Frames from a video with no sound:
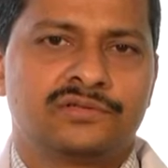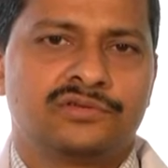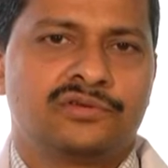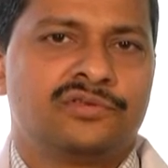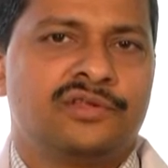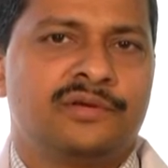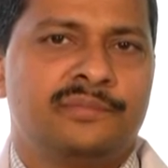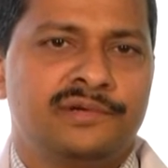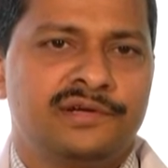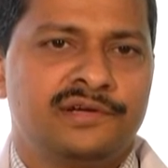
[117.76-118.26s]

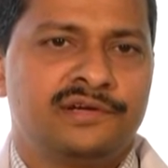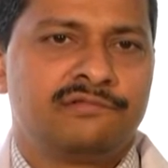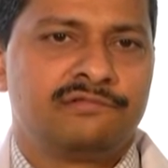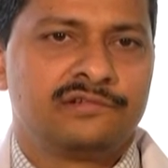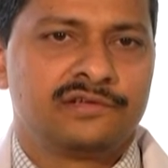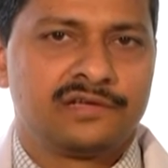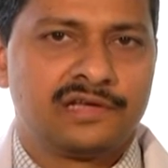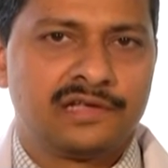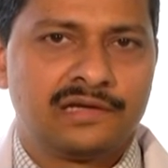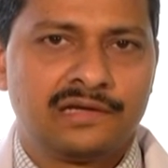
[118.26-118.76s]
So the minute
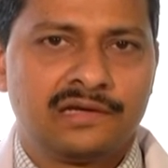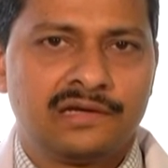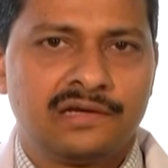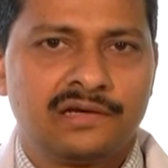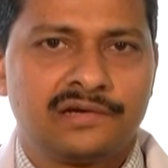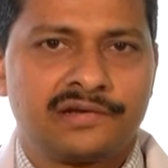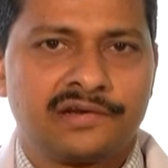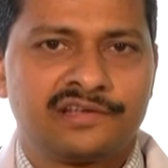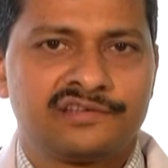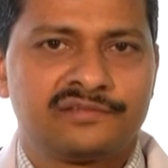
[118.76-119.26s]
we
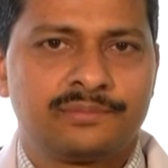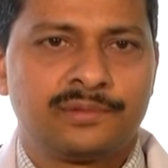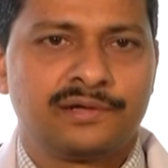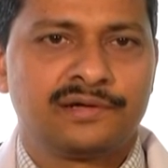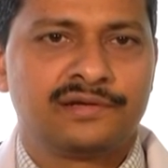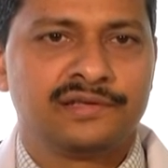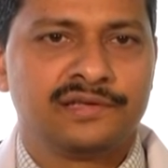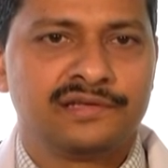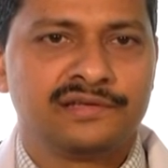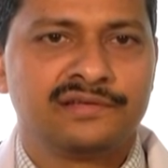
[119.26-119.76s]
tell
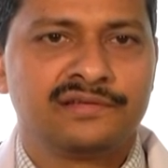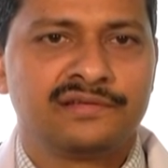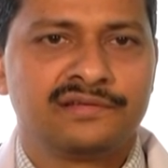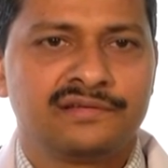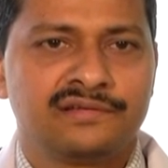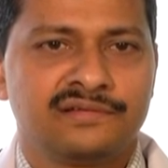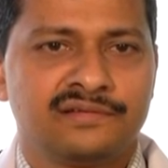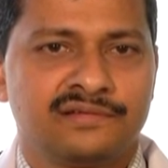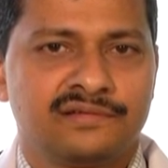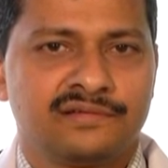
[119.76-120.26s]
transplant,
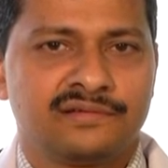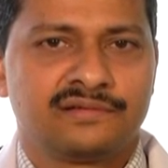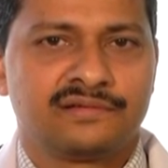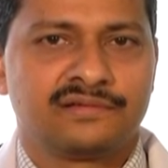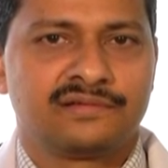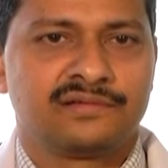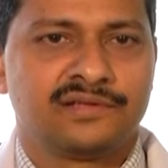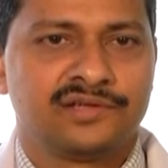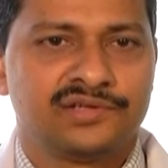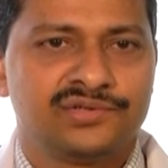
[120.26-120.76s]
then
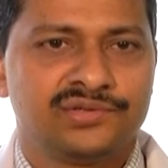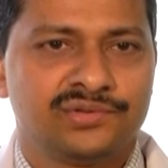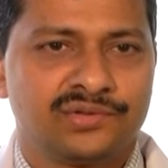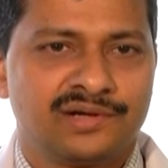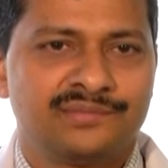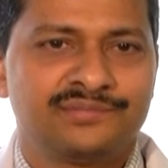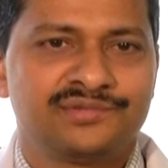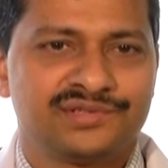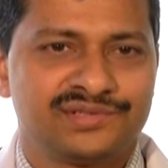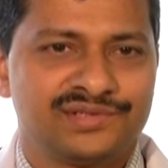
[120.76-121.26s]
the issue
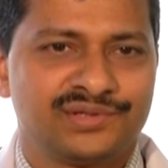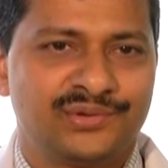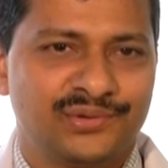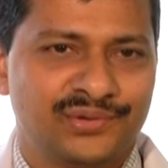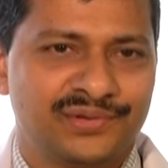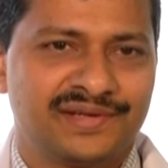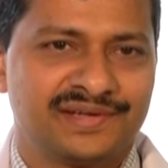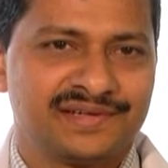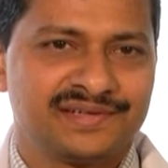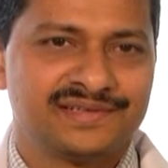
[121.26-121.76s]
comes is the
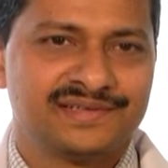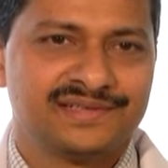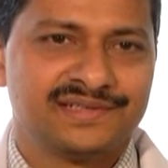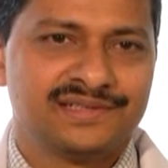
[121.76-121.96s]
donor.